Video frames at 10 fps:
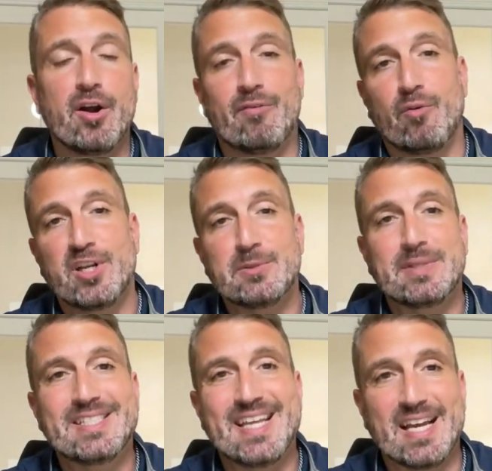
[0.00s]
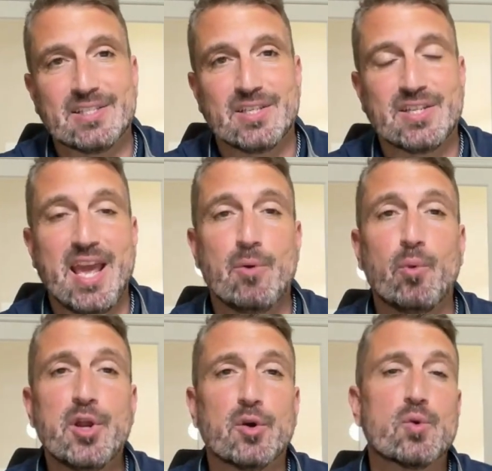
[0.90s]
of Richmond, Texas. And
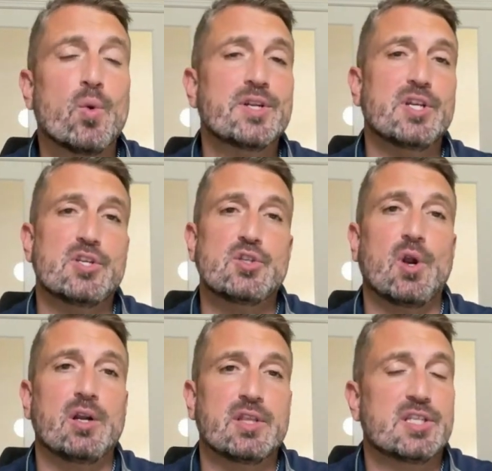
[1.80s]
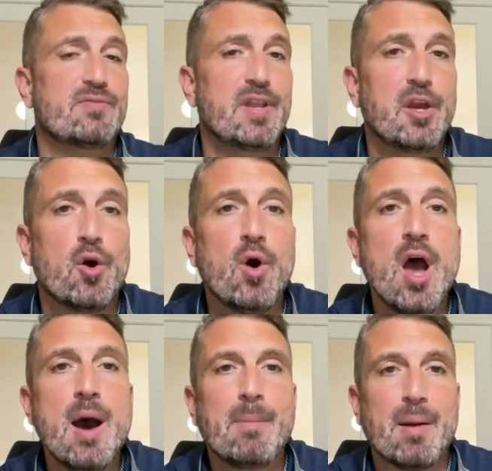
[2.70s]
we are going to start this video
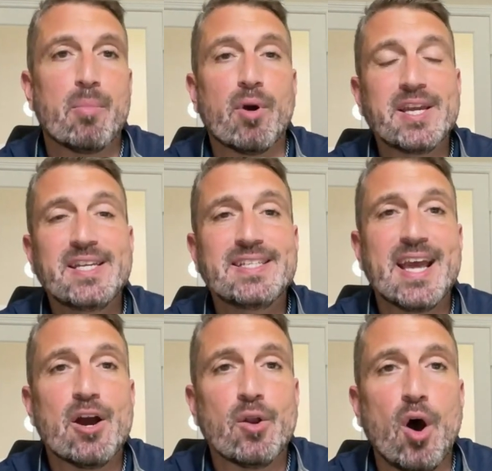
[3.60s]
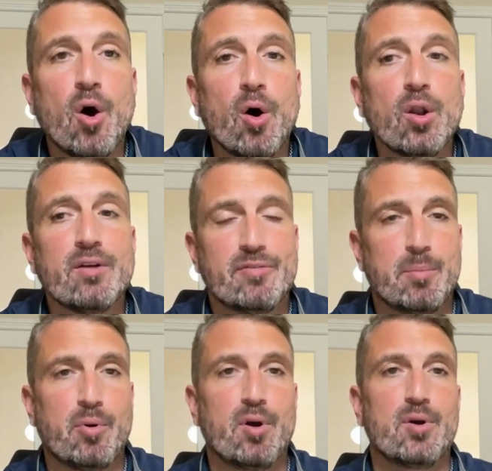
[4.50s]
by breaking down all of the
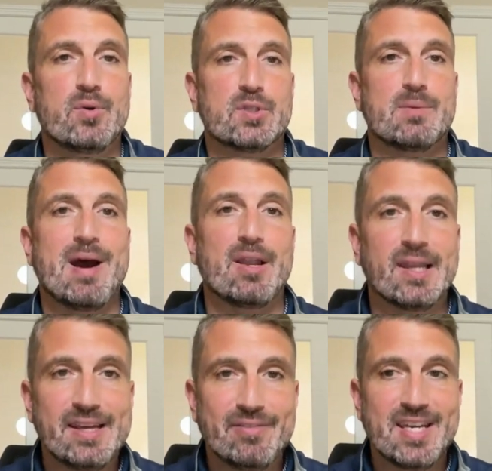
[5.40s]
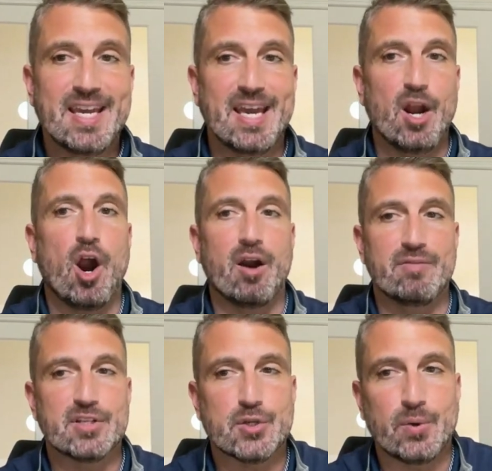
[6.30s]
pros about living in
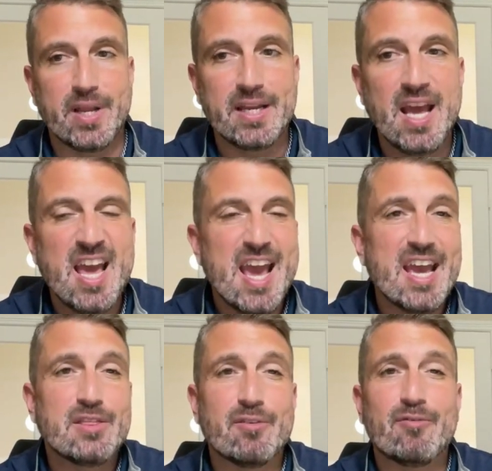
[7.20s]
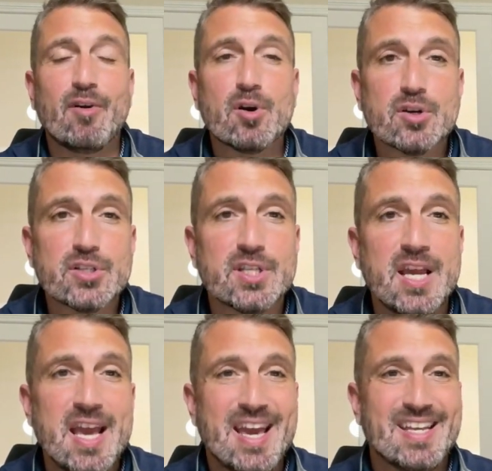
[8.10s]
Harvest Green. And the first
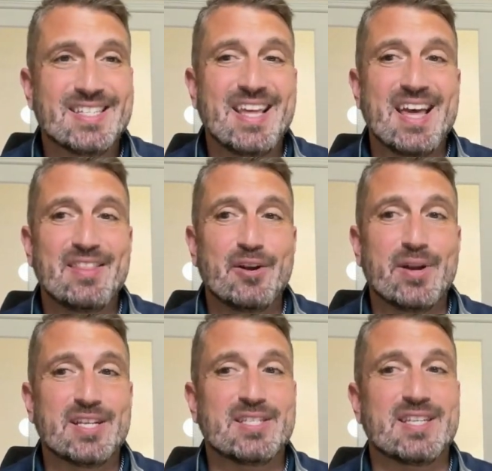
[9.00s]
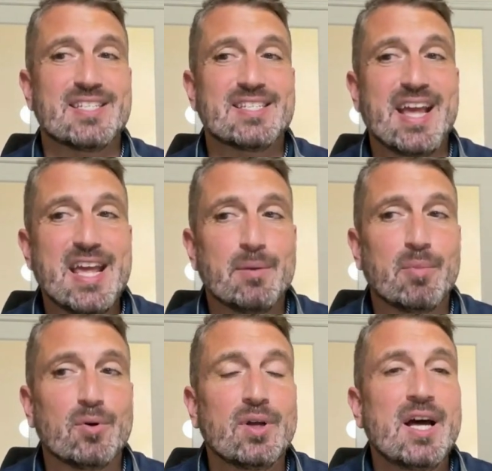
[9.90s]
is that there is
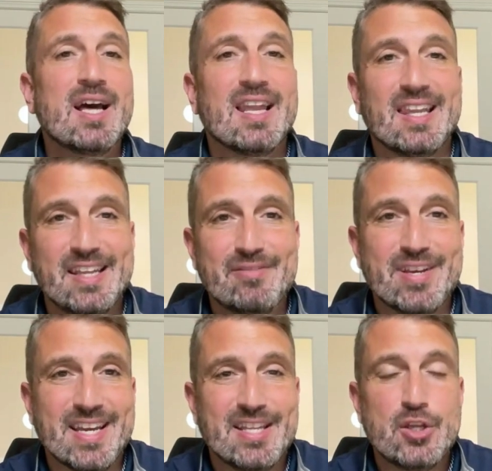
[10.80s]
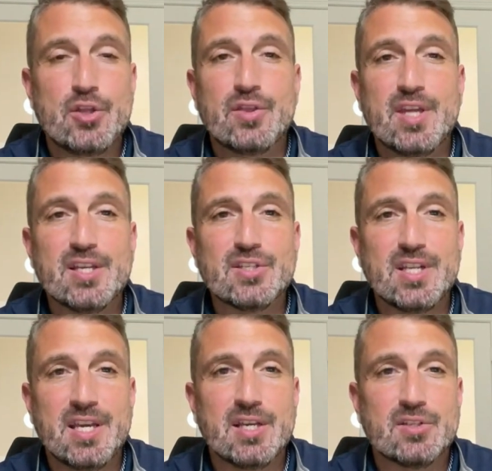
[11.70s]
sustainable living. And this
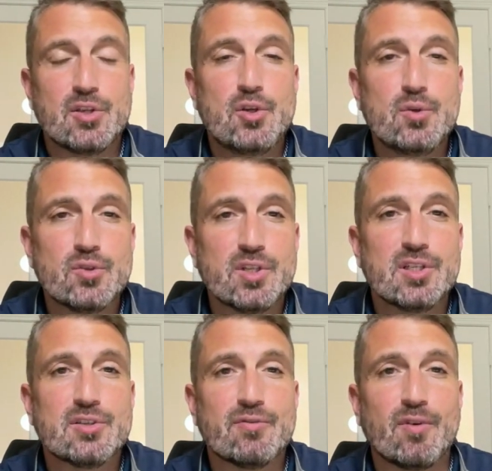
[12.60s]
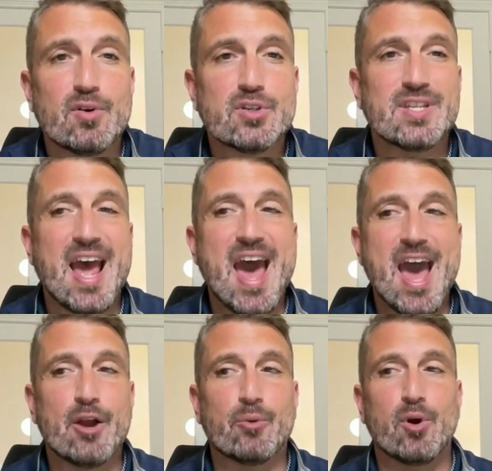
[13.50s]
is Houston's first
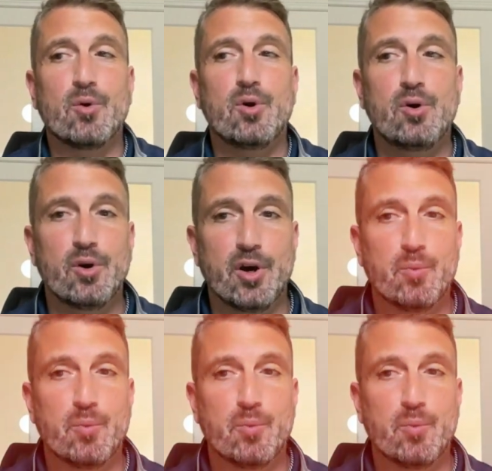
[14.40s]
agro hood,